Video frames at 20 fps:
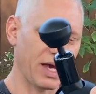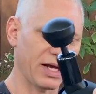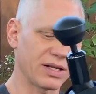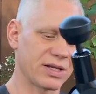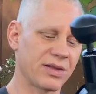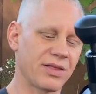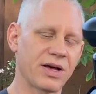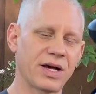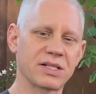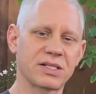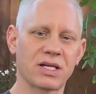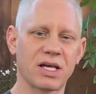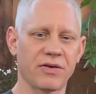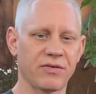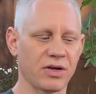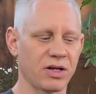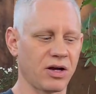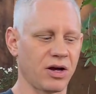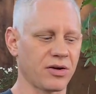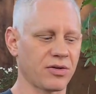thus
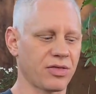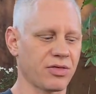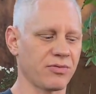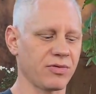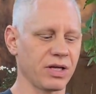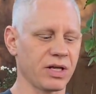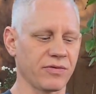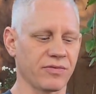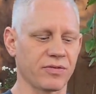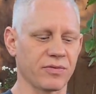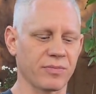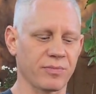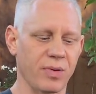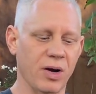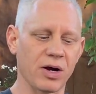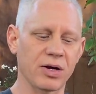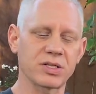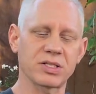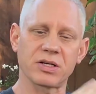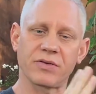giving our 3 different
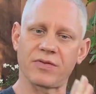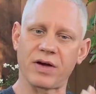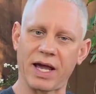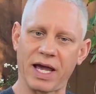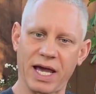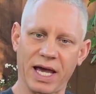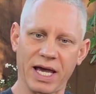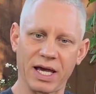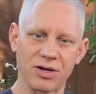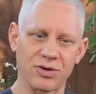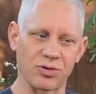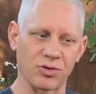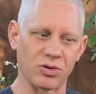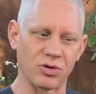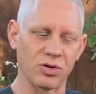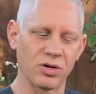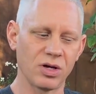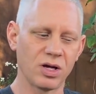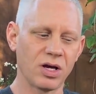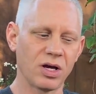parts of a
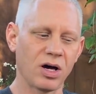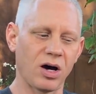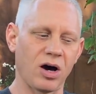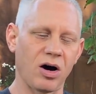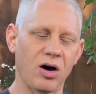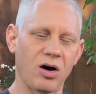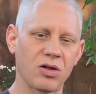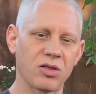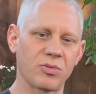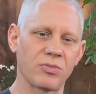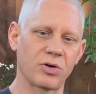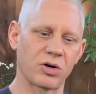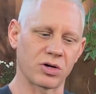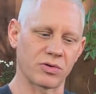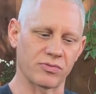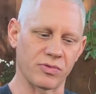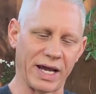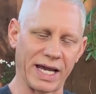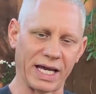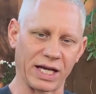handle all the more
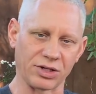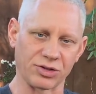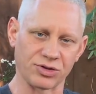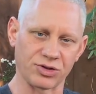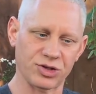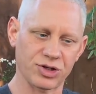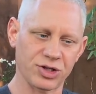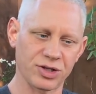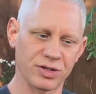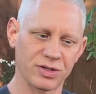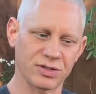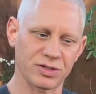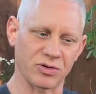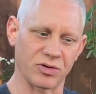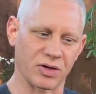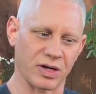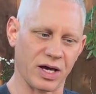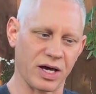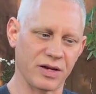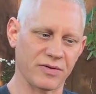range. So
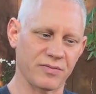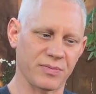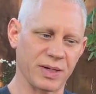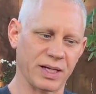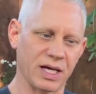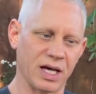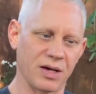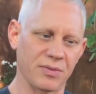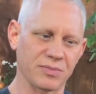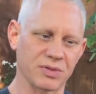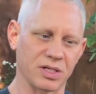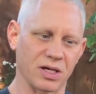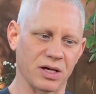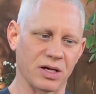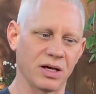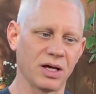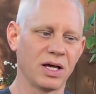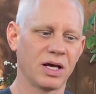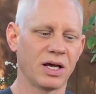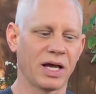it kind of becomes
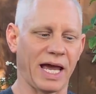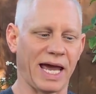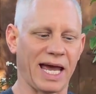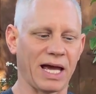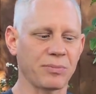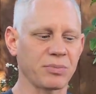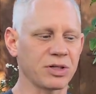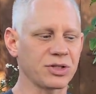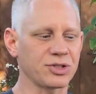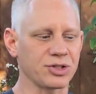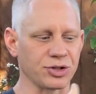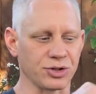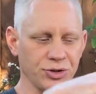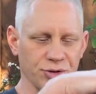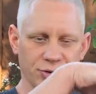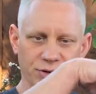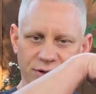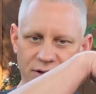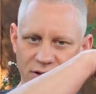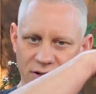a
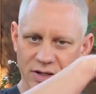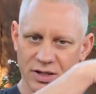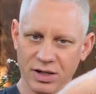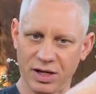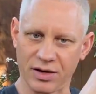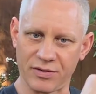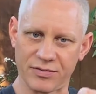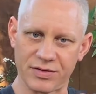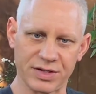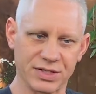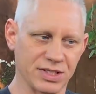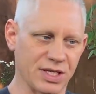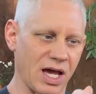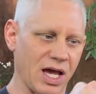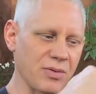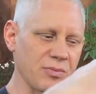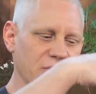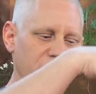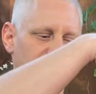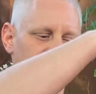amplitude of this guy
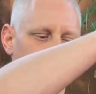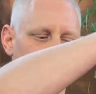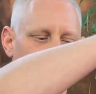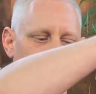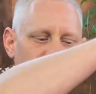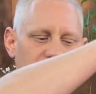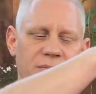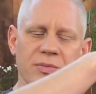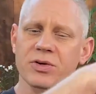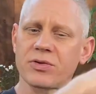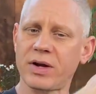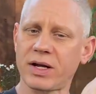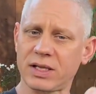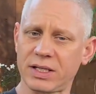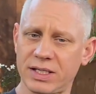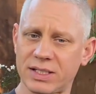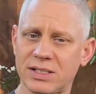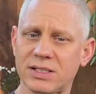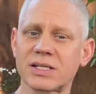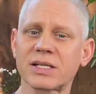moving. If I remember correctly,
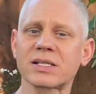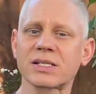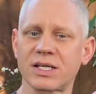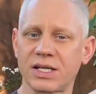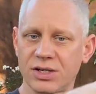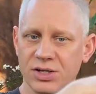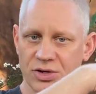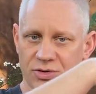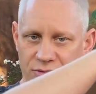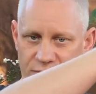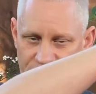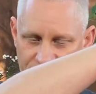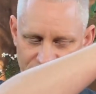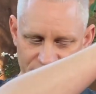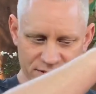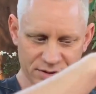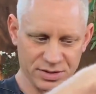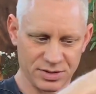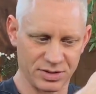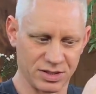it's 16
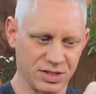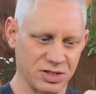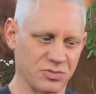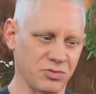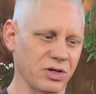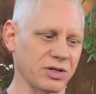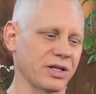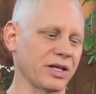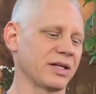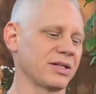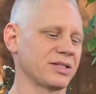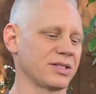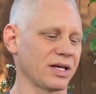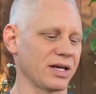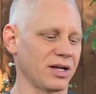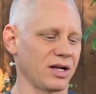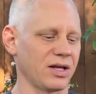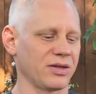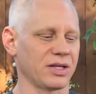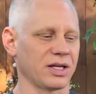degrees is what they had said
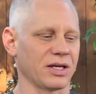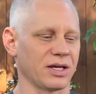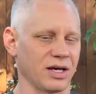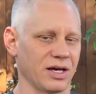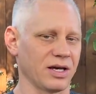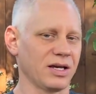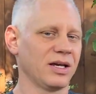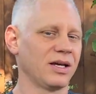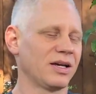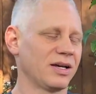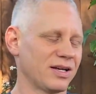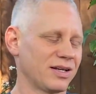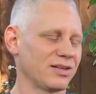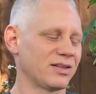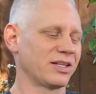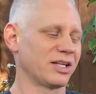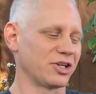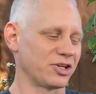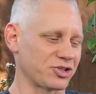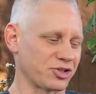on the
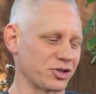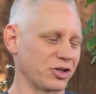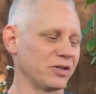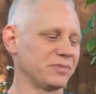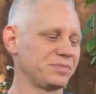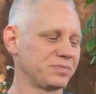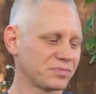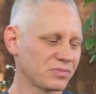literature.